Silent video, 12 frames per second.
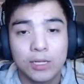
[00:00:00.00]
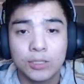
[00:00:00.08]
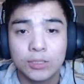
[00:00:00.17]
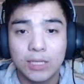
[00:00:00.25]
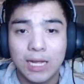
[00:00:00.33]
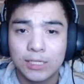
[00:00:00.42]

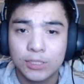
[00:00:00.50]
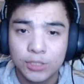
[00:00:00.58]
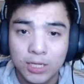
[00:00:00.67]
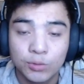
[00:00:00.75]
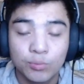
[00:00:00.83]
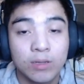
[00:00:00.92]
yes, I
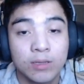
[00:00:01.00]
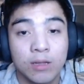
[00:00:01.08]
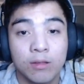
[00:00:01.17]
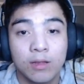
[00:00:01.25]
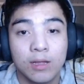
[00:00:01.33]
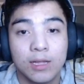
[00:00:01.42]
just
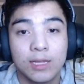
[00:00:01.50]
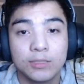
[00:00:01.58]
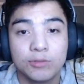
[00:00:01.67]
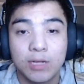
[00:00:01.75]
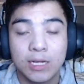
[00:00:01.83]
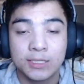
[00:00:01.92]
wanna uh,
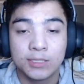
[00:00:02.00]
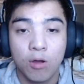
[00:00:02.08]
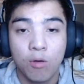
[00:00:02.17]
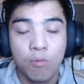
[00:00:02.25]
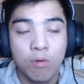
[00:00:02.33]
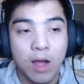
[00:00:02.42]
let you guys
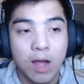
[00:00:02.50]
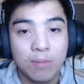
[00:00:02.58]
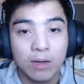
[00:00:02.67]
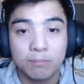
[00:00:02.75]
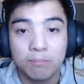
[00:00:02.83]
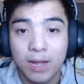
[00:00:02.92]
know
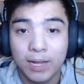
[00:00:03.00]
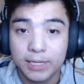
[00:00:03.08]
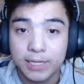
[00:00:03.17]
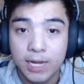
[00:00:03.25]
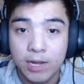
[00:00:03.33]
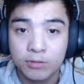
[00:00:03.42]
about my
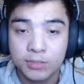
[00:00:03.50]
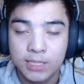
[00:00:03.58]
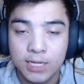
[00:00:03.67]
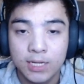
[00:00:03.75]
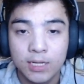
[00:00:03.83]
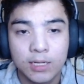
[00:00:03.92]
B U Y G H C.
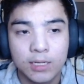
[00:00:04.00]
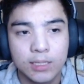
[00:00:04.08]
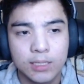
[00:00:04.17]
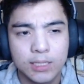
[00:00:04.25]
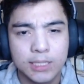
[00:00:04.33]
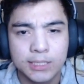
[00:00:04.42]

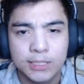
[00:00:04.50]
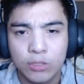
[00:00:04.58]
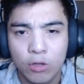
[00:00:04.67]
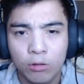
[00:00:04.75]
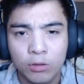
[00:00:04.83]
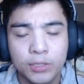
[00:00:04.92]
It is
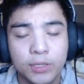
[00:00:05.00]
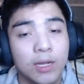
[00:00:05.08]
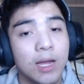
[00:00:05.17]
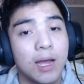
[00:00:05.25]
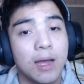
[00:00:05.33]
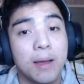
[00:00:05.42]
sold
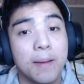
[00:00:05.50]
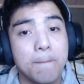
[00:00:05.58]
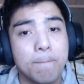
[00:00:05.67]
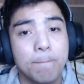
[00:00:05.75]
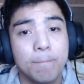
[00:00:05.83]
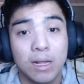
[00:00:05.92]

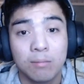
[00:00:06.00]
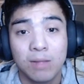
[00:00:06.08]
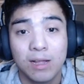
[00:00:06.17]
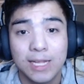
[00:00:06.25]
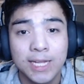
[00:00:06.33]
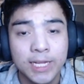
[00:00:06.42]
um
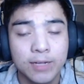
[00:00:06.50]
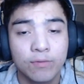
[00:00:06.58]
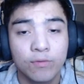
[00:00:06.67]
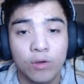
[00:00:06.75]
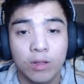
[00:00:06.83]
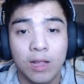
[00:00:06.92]
permalink
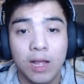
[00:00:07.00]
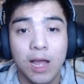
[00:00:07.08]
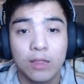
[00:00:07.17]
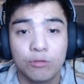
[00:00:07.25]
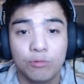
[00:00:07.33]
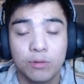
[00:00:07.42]
for one
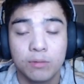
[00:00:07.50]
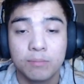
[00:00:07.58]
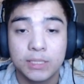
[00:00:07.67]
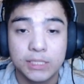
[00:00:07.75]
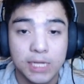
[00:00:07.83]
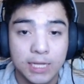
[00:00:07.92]
hundred
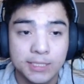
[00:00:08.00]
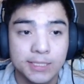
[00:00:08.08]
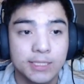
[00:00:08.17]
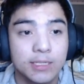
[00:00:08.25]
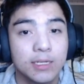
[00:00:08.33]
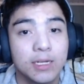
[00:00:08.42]
B G
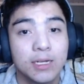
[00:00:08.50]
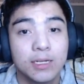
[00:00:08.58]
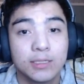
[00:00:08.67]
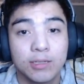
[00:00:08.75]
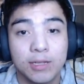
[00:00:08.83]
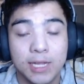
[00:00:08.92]
Ls.
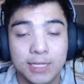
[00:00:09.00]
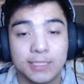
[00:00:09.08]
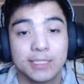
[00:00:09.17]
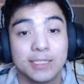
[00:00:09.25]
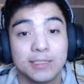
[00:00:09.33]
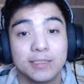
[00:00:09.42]

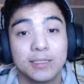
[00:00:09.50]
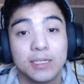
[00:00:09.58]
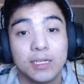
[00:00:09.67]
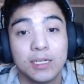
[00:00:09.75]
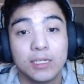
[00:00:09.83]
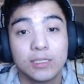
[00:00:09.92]
Yes.
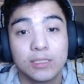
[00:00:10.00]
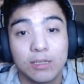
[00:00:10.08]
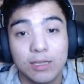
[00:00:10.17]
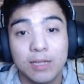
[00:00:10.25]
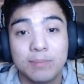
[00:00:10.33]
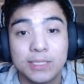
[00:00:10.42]
So
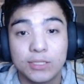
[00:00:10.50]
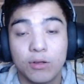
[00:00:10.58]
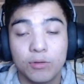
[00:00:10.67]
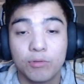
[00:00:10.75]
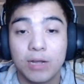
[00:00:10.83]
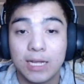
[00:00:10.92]
let me show
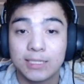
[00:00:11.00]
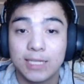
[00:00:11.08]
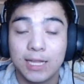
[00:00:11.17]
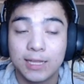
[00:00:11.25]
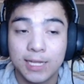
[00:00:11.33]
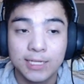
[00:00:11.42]
you guys
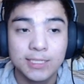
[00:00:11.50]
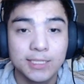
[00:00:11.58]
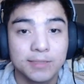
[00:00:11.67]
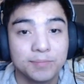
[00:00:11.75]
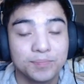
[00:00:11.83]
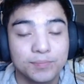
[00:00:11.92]
that things.